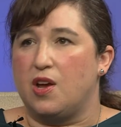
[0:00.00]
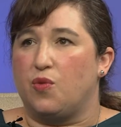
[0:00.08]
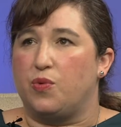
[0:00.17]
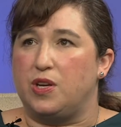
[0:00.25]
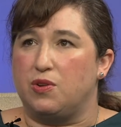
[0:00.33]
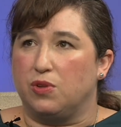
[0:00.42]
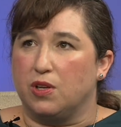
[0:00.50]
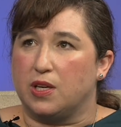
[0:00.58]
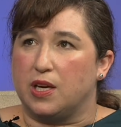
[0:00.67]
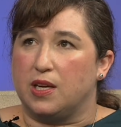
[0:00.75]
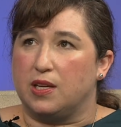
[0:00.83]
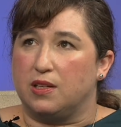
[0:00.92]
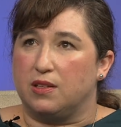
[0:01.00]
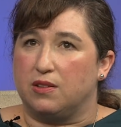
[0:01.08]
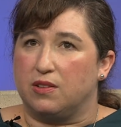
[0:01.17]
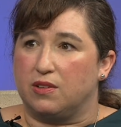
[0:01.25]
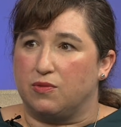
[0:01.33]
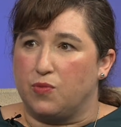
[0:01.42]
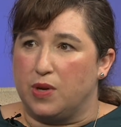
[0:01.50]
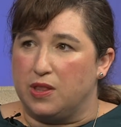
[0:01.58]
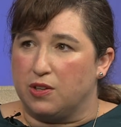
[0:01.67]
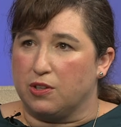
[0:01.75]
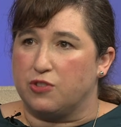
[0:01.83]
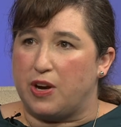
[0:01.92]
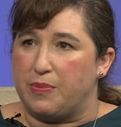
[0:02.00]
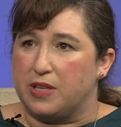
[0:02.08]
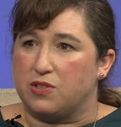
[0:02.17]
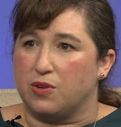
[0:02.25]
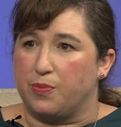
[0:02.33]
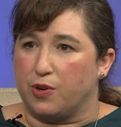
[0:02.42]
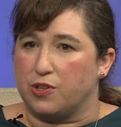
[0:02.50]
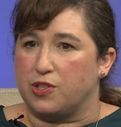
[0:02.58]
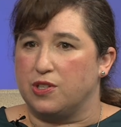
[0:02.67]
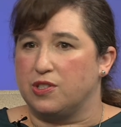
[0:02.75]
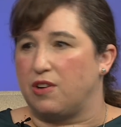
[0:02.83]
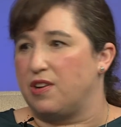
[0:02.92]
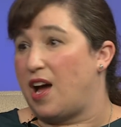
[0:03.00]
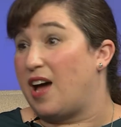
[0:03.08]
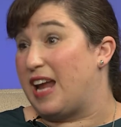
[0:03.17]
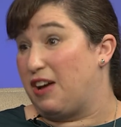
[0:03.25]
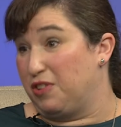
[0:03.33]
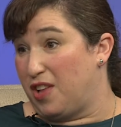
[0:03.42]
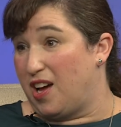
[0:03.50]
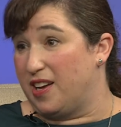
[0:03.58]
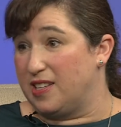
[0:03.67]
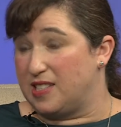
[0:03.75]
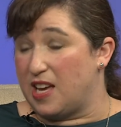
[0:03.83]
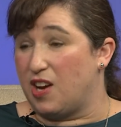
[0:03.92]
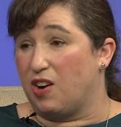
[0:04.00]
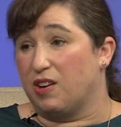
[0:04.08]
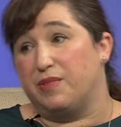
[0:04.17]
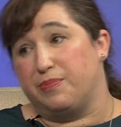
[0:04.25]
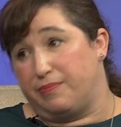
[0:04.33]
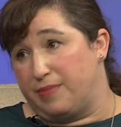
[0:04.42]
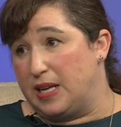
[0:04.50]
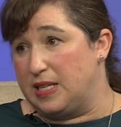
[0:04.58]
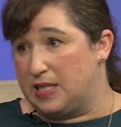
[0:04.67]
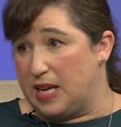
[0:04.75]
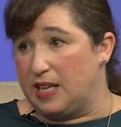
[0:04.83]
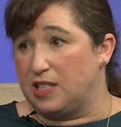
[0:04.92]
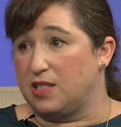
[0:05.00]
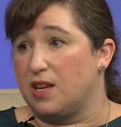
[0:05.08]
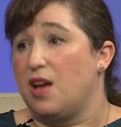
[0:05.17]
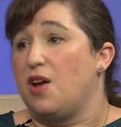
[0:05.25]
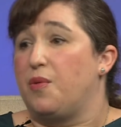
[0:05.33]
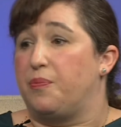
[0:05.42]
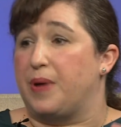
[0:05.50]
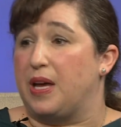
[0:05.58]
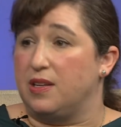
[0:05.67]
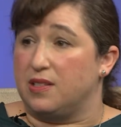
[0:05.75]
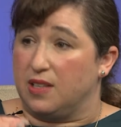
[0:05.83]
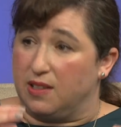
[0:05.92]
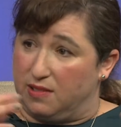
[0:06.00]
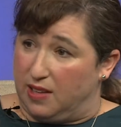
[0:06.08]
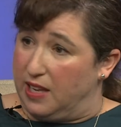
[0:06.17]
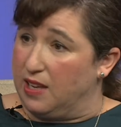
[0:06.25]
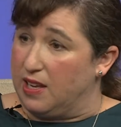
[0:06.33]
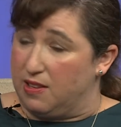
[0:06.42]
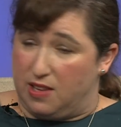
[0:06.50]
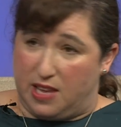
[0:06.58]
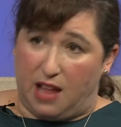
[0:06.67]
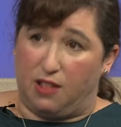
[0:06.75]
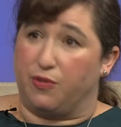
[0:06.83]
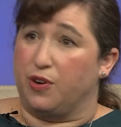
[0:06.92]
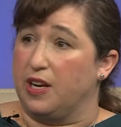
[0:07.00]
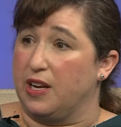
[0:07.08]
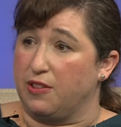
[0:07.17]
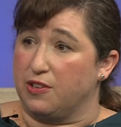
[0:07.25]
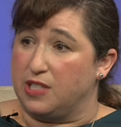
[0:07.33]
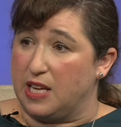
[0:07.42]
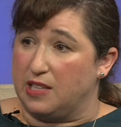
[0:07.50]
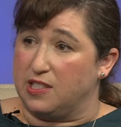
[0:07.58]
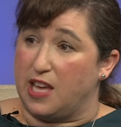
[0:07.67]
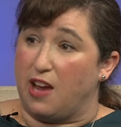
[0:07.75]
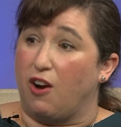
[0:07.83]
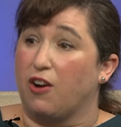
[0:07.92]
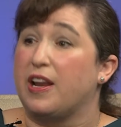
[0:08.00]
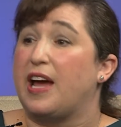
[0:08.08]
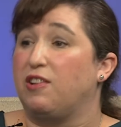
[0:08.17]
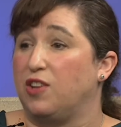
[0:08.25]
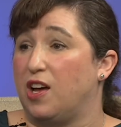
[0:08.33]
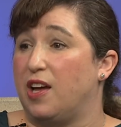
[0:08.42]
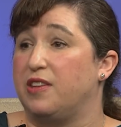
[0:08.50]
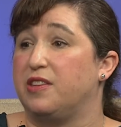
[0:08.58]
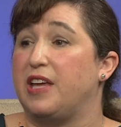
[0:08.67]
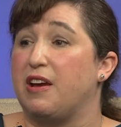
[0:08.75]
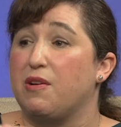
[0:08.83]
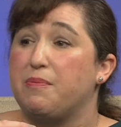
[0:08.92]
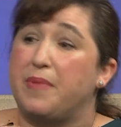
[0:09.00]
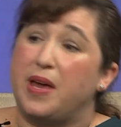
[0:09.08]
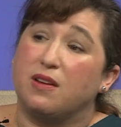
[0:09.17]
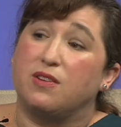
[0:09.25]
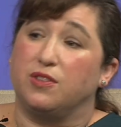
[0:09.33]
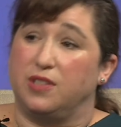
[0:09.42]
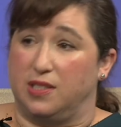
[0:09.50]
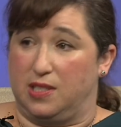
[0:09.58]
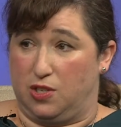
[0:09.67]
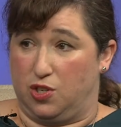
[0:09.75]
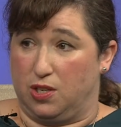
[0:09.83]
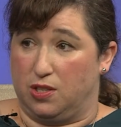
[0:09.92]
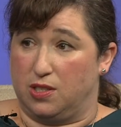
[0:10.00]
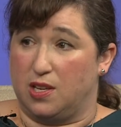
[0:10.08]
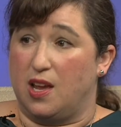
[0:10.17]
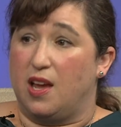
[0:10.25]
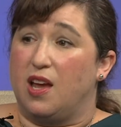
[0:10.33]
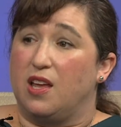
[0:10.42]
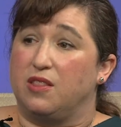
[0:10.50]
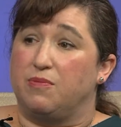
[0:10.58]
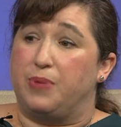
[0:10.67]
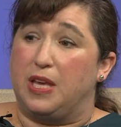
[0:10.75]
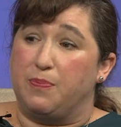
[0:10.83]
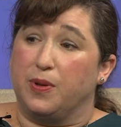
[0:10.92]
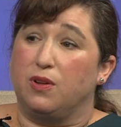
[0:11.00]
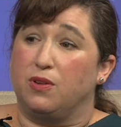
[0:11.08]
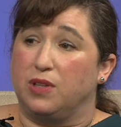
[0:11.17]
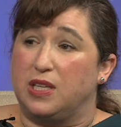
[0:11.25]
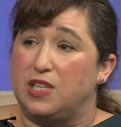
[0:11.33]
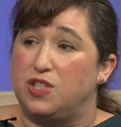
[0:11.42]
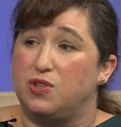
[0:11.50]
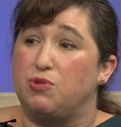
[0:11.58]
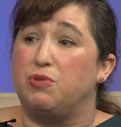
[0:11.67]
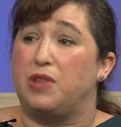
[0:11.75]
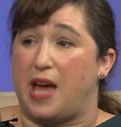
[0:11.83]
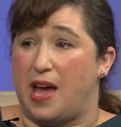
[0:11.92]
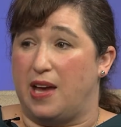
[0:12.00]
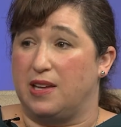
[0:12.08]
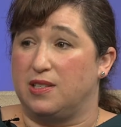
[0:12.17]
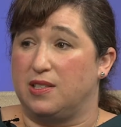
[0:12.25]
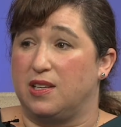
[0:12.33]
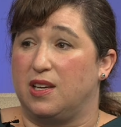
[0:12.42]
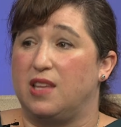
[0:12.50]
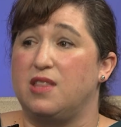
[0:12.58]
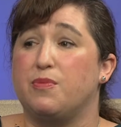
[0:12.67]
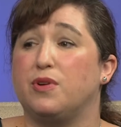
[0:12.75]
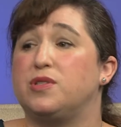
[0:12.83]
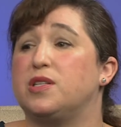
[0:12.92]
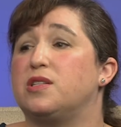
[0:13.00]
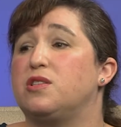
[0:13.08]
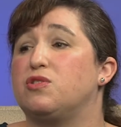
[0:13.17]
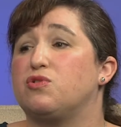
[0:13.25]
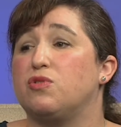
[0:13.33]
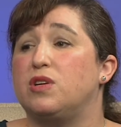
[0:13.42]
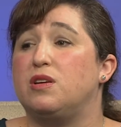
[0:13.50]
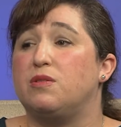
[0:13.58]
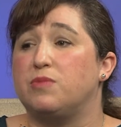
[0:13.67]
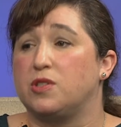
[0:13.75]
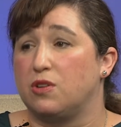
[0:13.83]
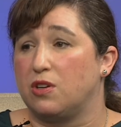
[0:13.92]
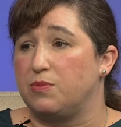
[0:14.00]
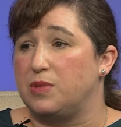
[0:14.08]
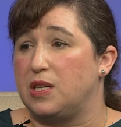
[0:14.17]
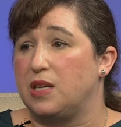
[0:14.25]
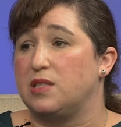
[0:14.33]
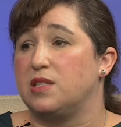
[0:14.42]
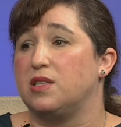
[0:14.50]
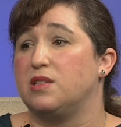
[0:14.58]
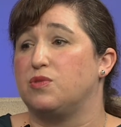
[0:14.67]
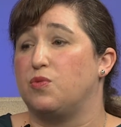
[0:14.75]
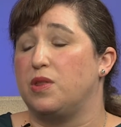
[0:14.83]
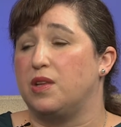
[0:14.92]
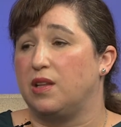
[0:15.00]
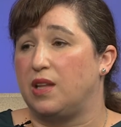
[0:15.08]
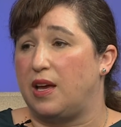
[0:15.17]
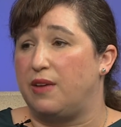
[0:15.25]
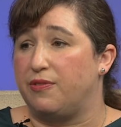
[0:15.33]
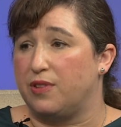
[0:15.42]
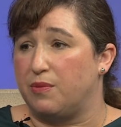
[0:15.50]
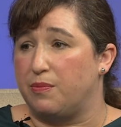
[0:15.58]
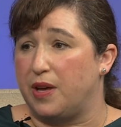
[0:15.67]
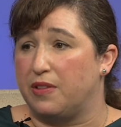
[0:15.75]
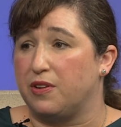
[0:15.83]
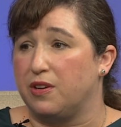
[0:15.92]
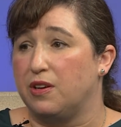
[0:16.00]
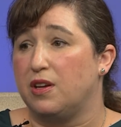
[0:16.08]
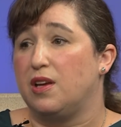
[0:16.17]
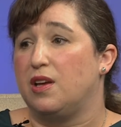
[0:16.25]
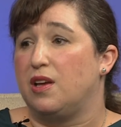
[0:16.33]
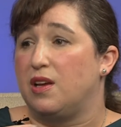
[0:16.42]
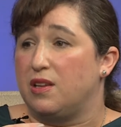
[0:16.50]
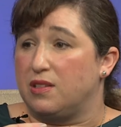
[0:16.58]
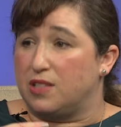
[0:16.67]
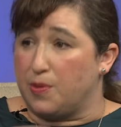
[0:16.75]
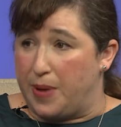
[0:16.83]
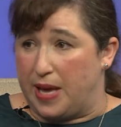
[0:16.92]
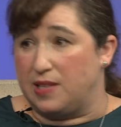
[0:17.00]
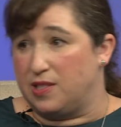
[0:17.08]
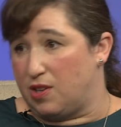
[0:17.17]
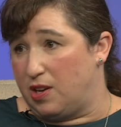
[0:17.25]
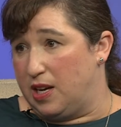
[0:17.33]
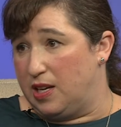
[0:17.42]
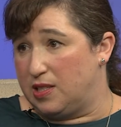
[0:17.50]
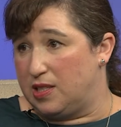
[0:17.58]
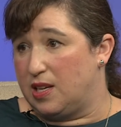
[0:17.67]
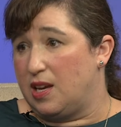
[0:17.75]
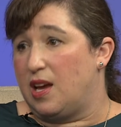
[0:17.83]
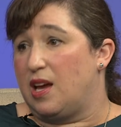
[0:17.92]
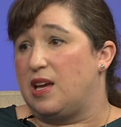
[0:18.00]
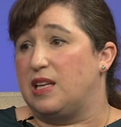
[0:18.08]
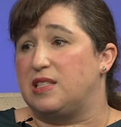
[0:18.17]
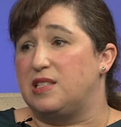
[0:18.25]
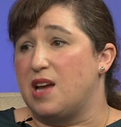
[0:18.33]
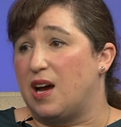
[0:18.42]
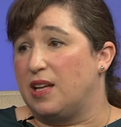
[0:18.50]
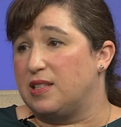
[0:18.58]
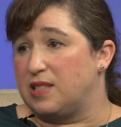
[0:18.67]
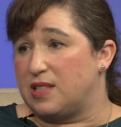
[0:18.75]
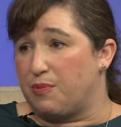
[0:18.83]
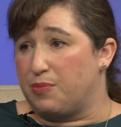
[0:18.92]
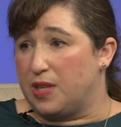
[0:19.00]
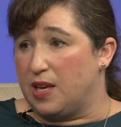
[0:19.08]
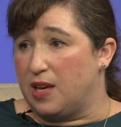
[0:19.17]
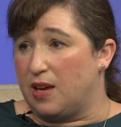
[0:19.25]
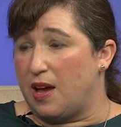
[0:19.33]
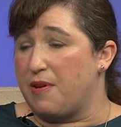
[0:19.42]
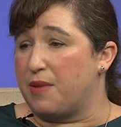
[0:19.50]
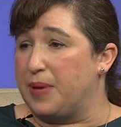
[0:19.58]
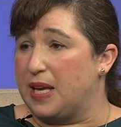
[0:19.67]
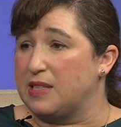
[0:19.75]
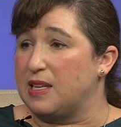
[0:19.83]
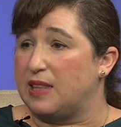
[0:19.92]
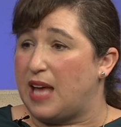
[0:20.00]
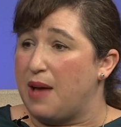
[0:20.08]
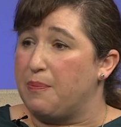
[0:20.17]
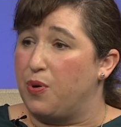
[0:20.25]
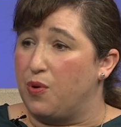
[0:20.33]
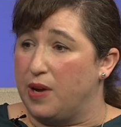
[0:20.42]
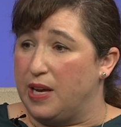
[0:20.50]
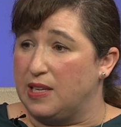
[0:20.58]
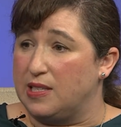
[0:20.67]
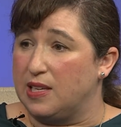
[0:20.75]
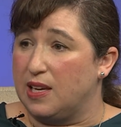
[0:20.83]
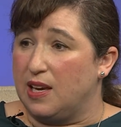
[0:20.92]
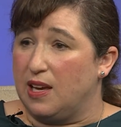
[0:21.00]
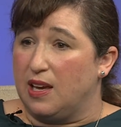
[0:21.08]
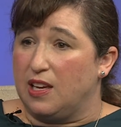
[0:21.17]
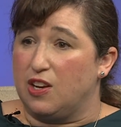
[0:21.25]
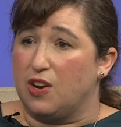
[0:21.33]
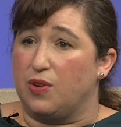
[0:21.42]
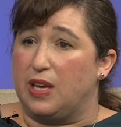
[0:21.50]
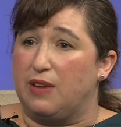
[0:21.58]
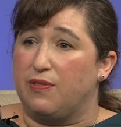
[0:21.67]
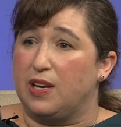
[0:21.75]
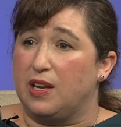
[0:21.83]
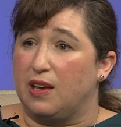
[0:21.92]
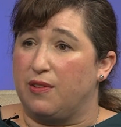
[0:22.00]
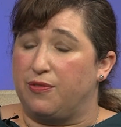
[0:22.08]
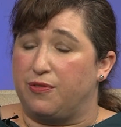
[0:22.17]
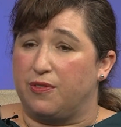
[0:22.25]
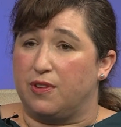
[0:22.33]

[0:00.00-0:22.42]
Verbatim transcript: When you look at when third trimester abortions are not outlawed, as they are in many states, but like in California and other states, they aren't outlawed. They are medical decisions. Yeah. People only do that in the most extreme circumstances when the life of the mother depends on it. It's not something yeah. it, because at that yeah. point, you know, even if